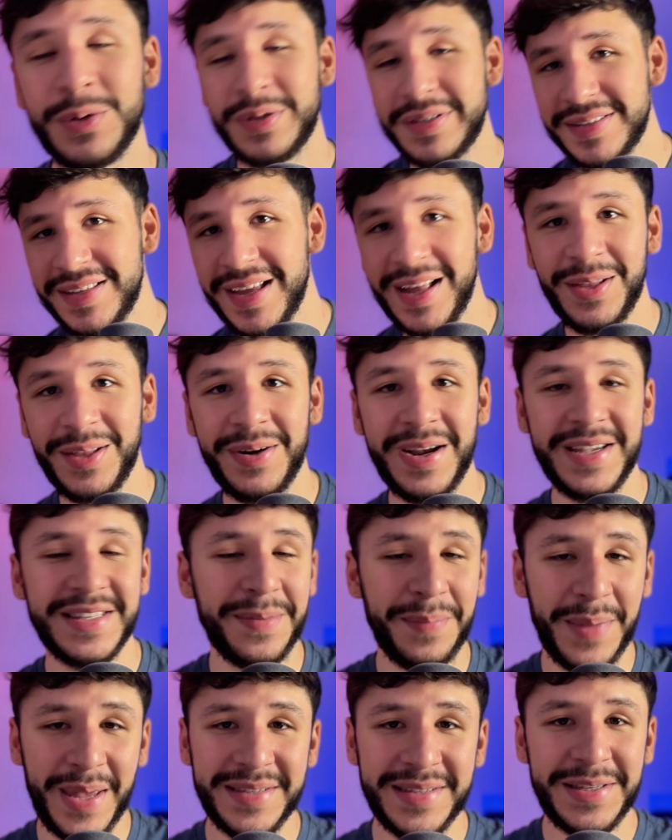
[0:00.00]
Stellar, as
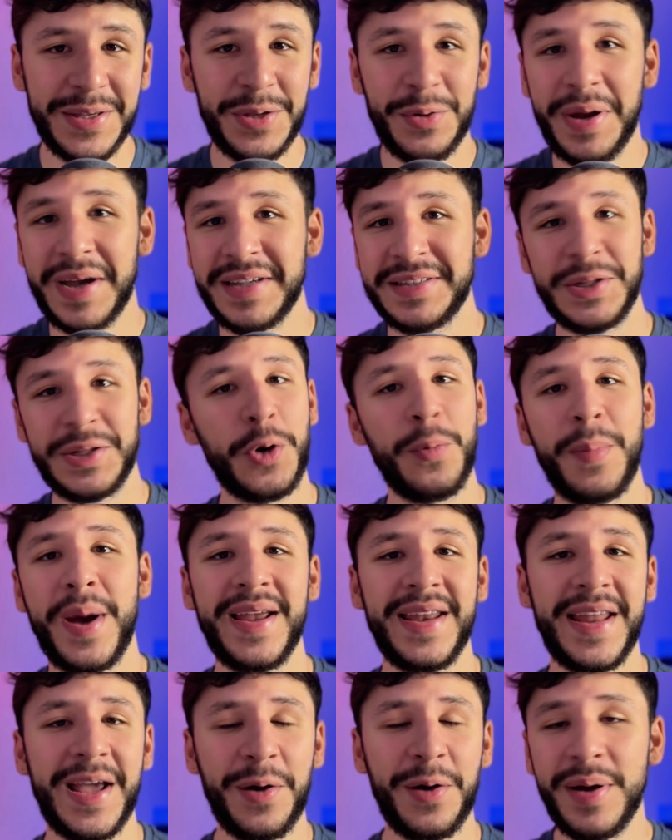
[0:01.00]
I'm guessing you guys know by
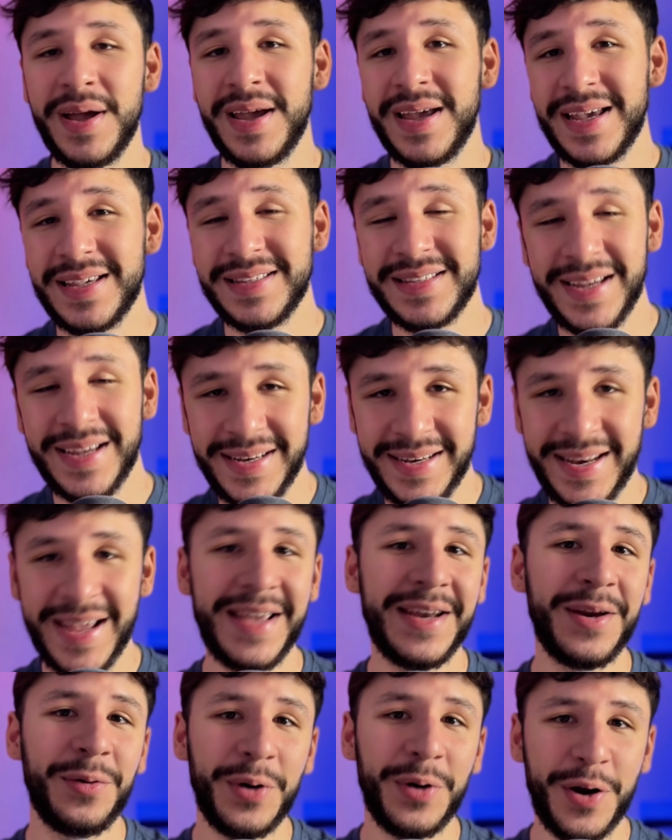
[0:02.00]
now, is a
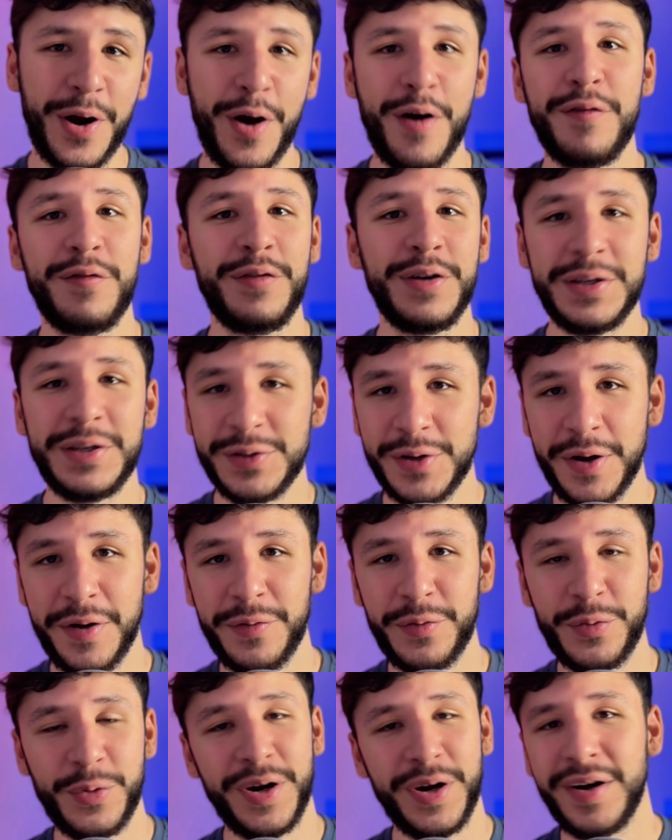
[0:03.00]
data recovery
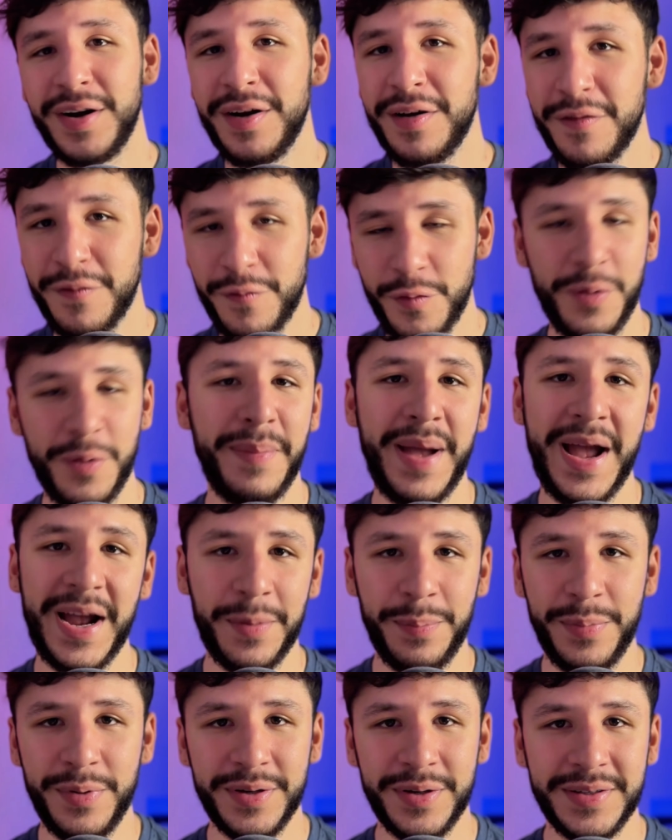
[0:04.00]
software for
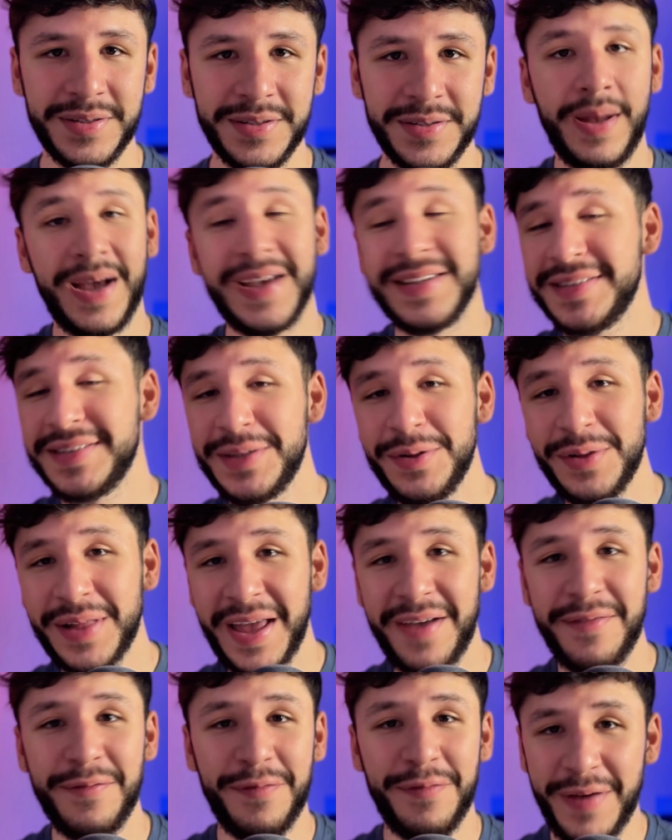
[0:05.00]
MacBooks. I still
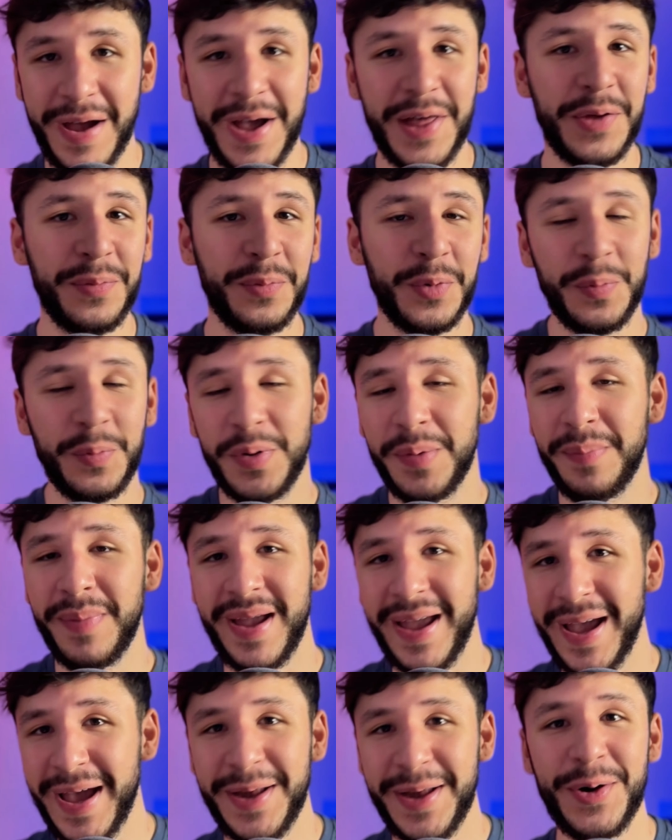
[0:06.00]
can't fathom or put my
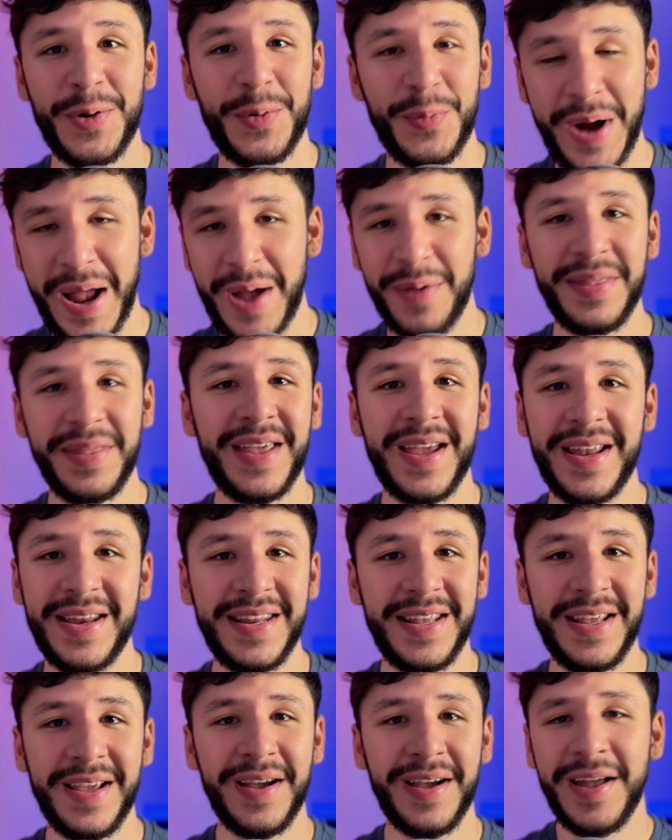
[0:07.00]
head around the
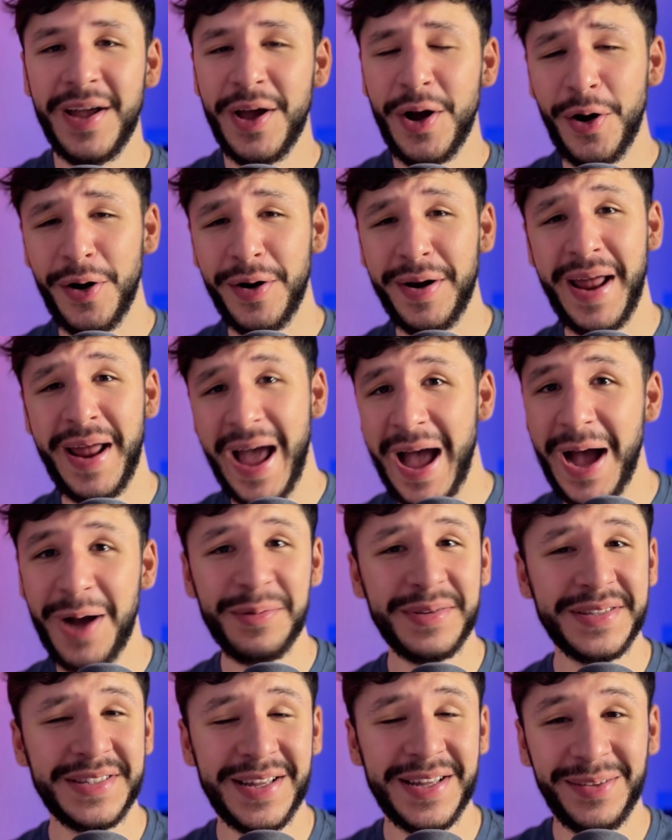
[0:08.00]
idea on how
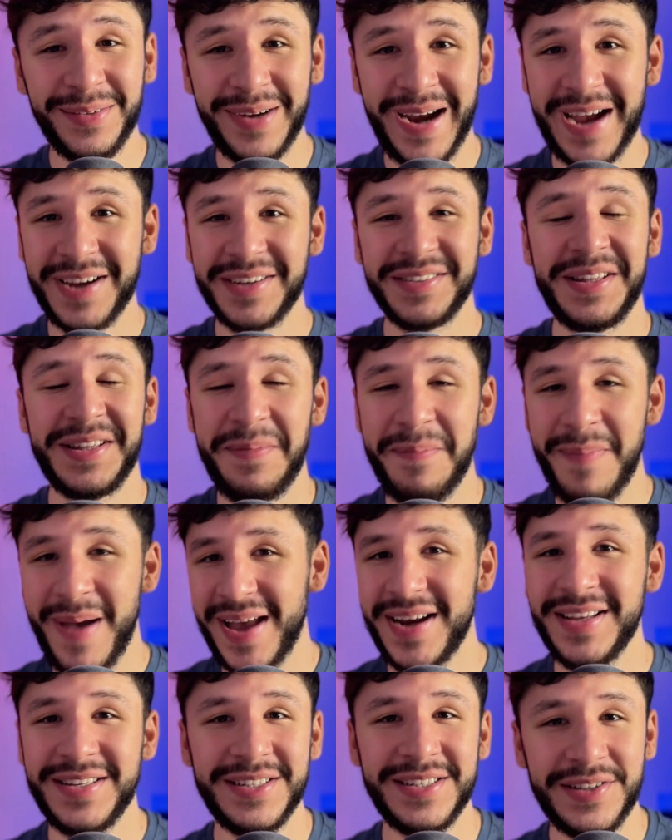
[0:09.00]
Stellar actually
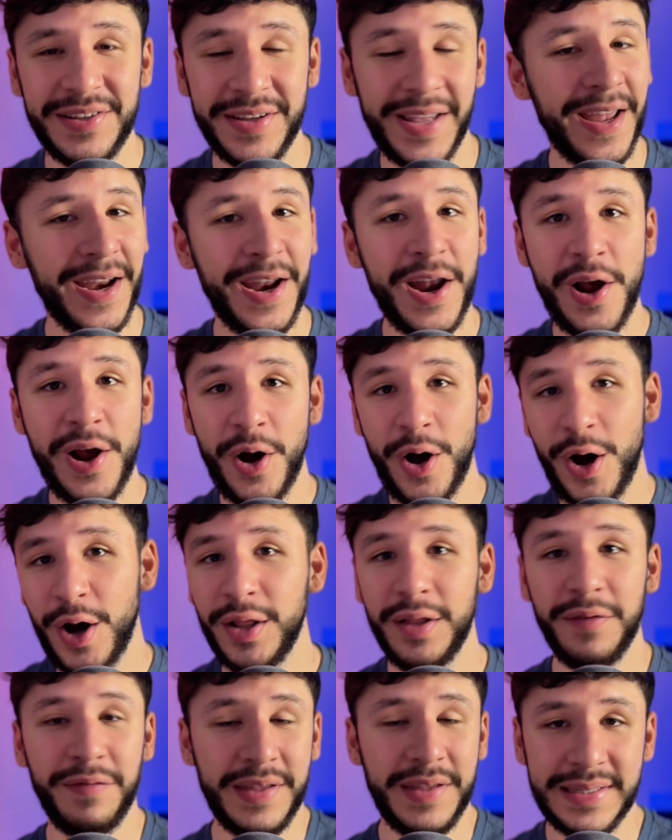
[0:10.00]
manages to get
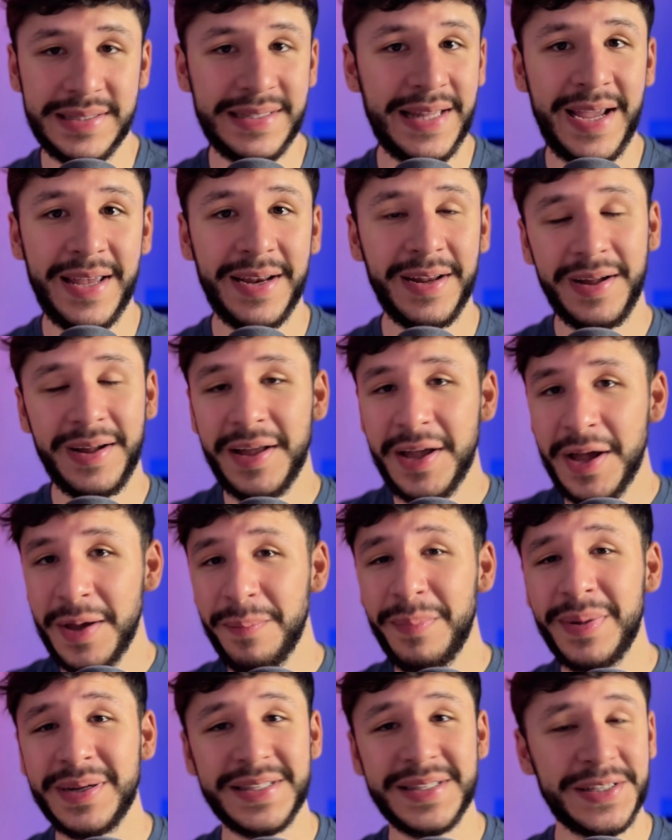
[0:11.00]
all of this data,
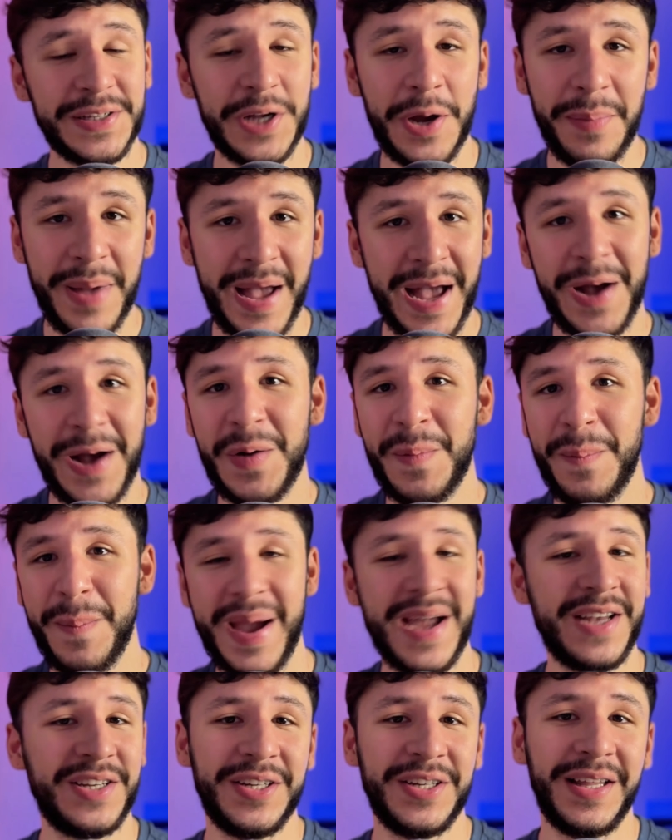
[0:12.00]
but somehow
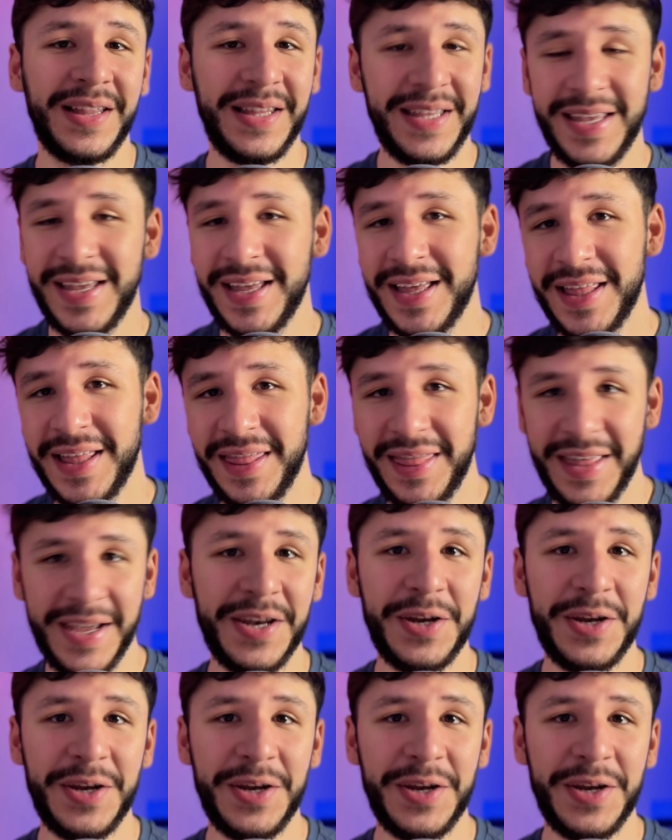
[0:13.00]
magically they